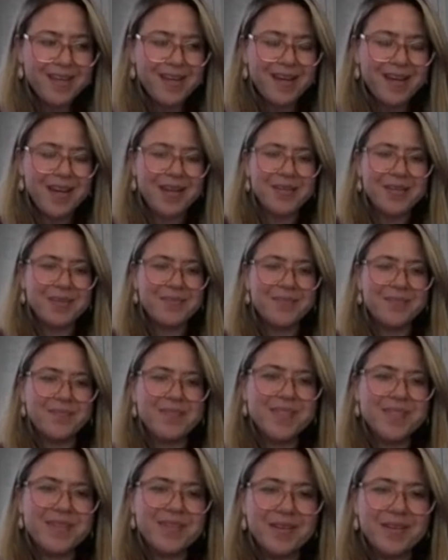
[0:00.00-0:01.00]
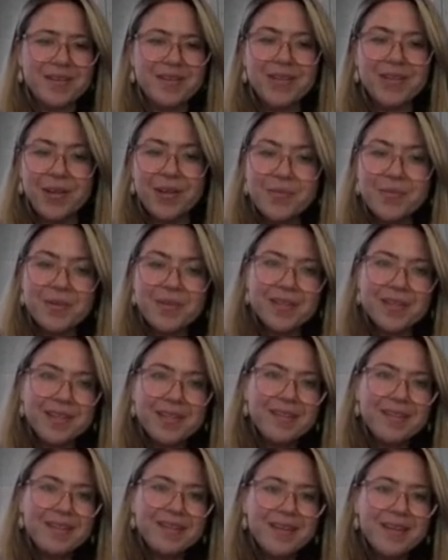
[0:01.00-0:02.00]
So
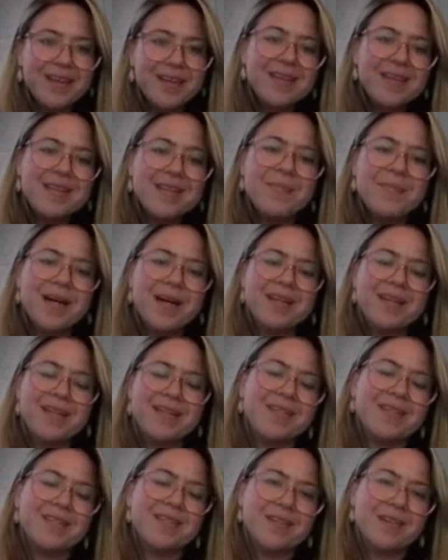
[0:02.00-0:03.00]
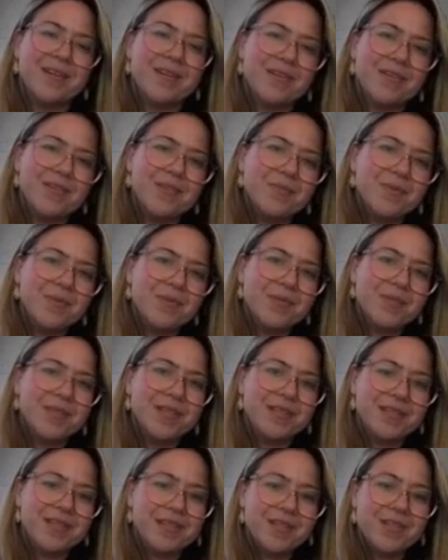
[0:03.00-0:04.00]
globally, the market has grown to more
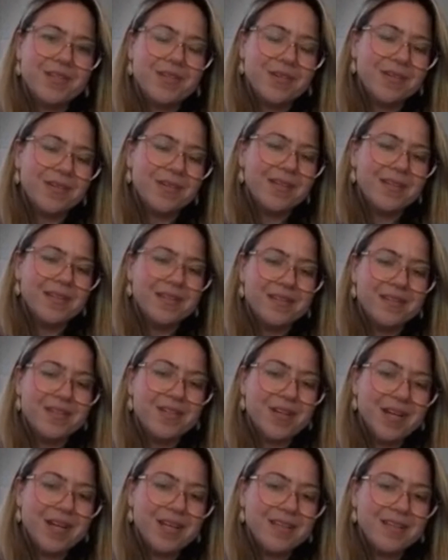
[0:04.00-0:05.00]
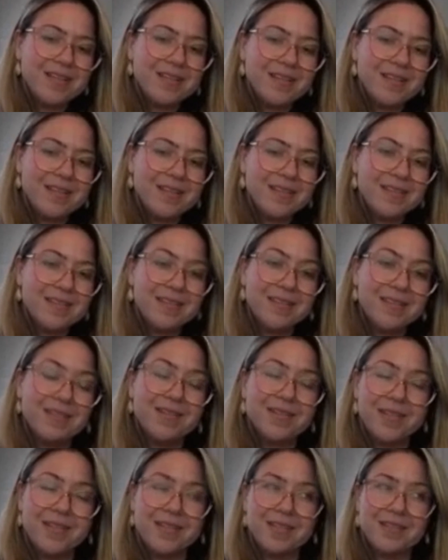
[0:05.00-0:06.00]
than $1 trillion,
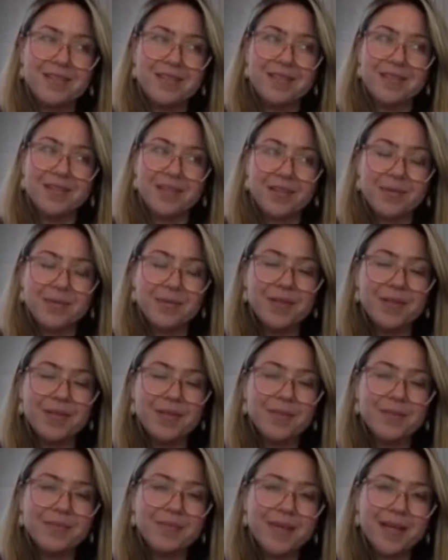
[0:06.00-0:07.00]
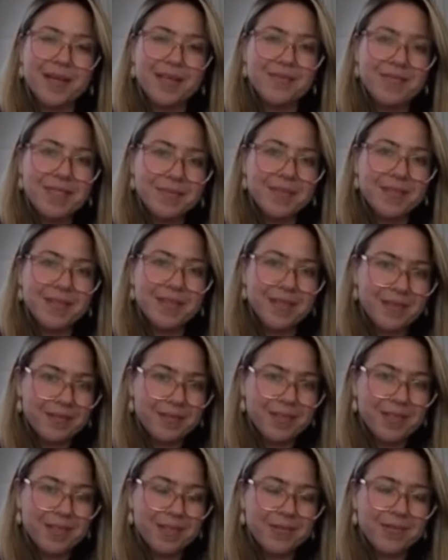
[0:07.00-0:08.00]
according to the Global Impact Investment
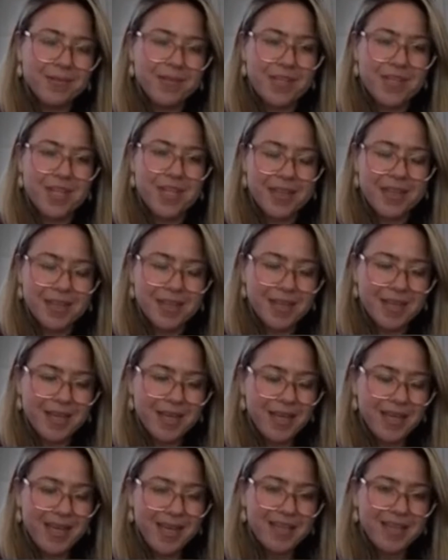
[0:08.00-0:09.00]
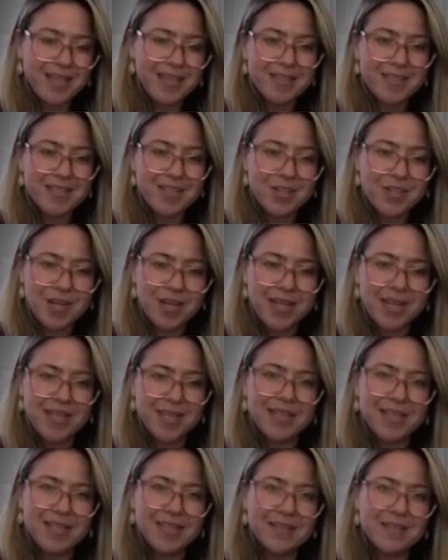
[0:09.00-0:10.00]
Network, or the GIN. And in
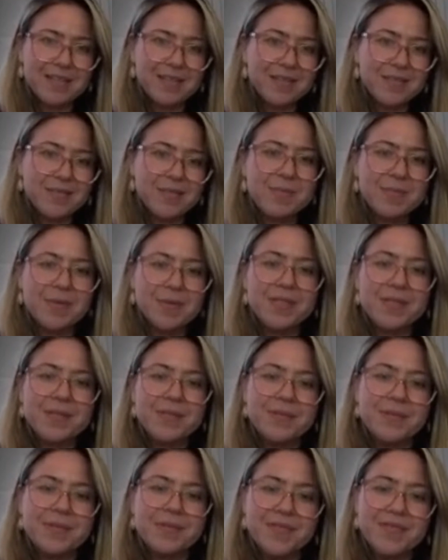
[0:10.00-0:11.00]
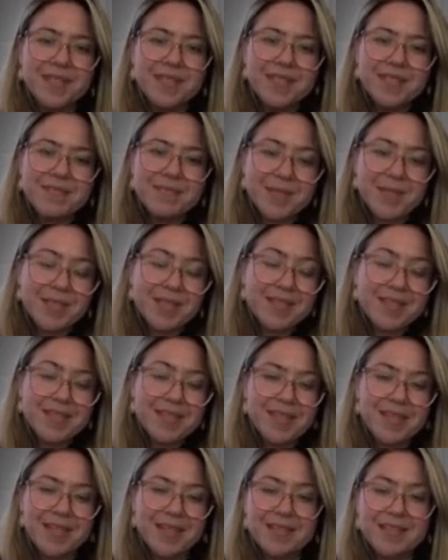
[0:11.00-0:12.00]
Australia, the Responsible Investment
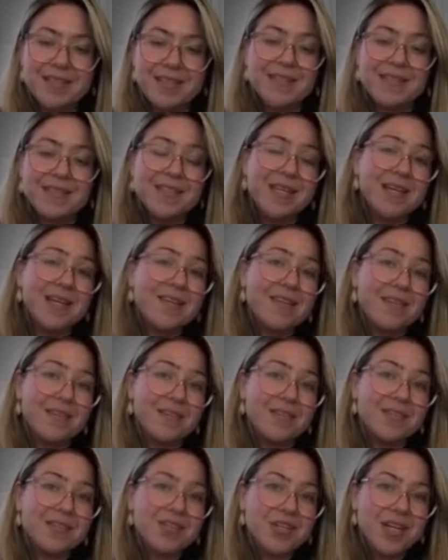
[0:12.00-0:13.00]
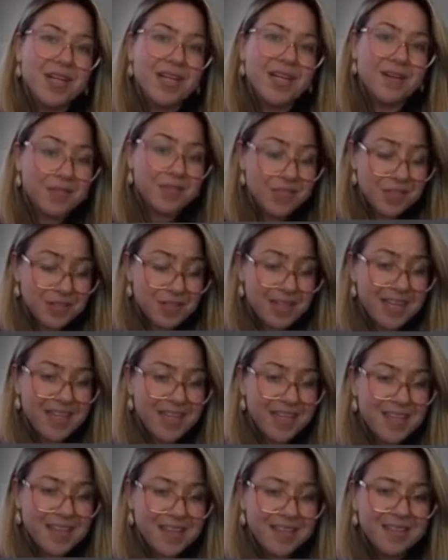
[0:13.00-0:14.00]
Association of
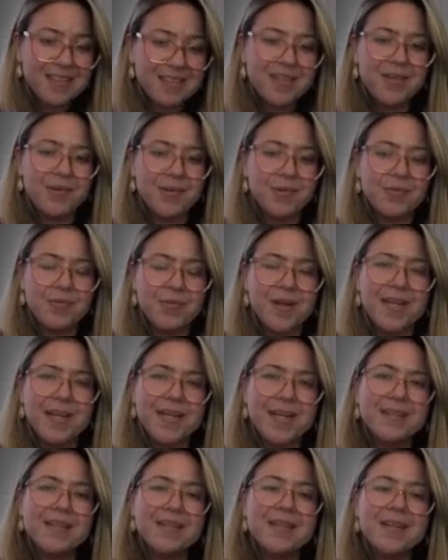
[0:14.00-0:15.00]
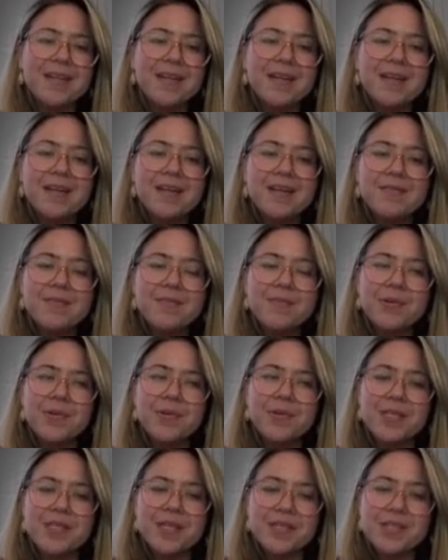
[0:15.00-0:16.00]
Australasia, or RIA,
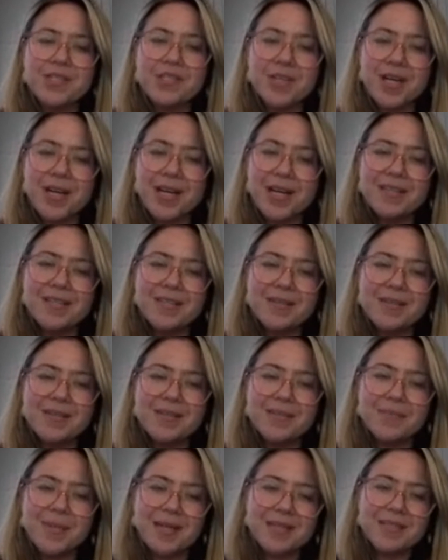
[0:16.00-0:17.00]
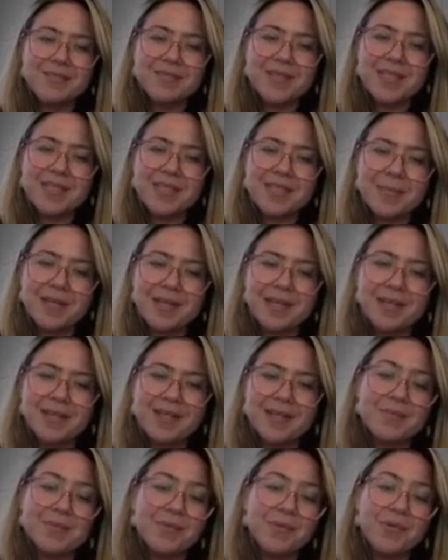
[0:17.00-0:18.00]
reports that Australia's impact investing market
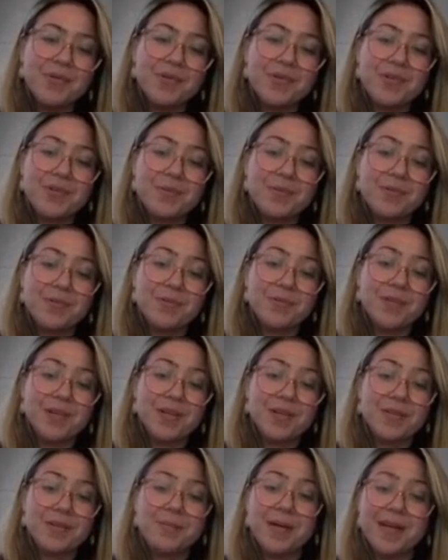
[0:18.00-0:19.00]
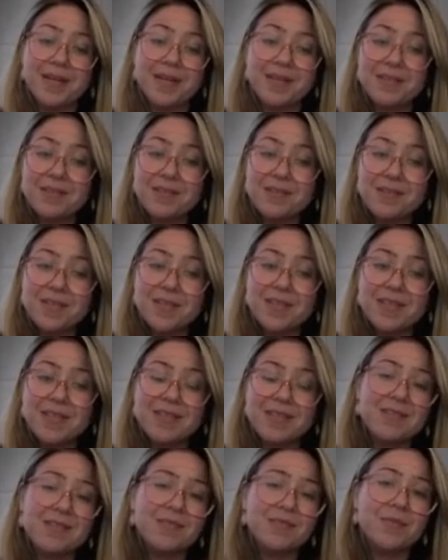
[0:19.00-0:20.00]
has more than tripled over the past 2
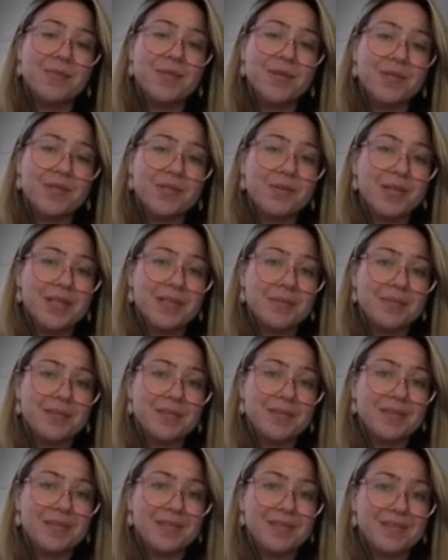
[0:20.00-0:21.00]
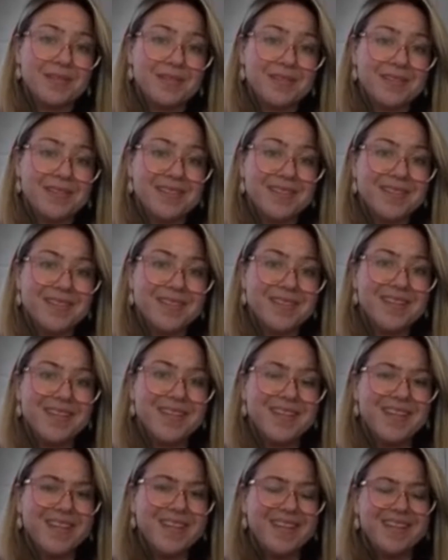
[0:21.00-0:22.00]
years to almost $20 billion.
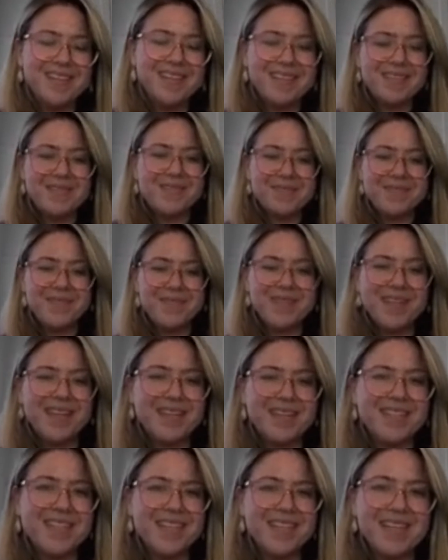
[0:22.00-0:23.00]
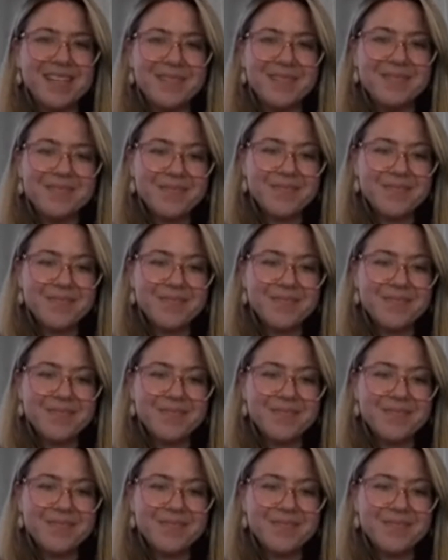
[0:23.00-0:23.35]
Thanks, Dan.